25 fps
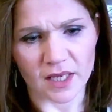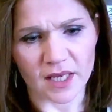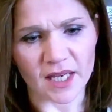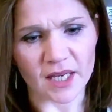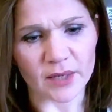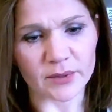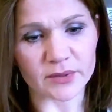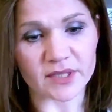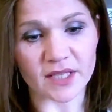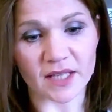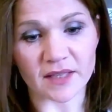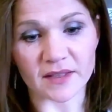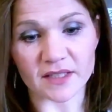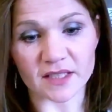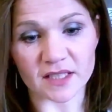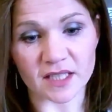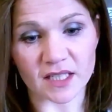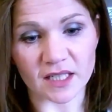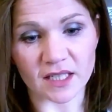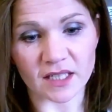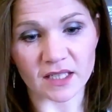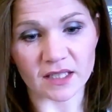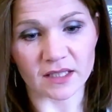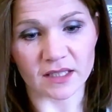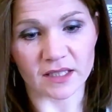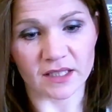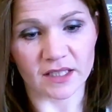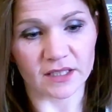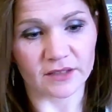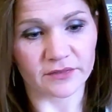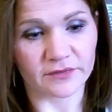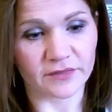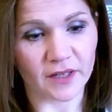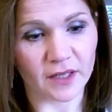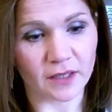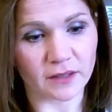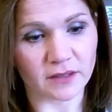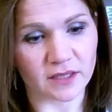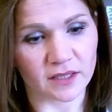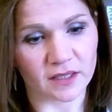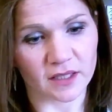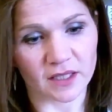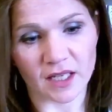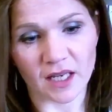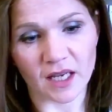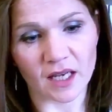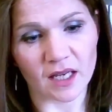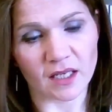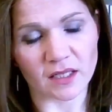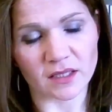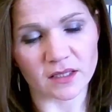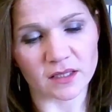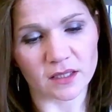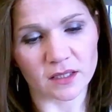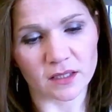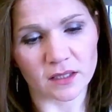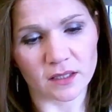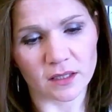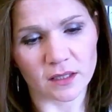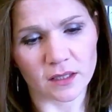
It was like the tingle he'd felt in the night.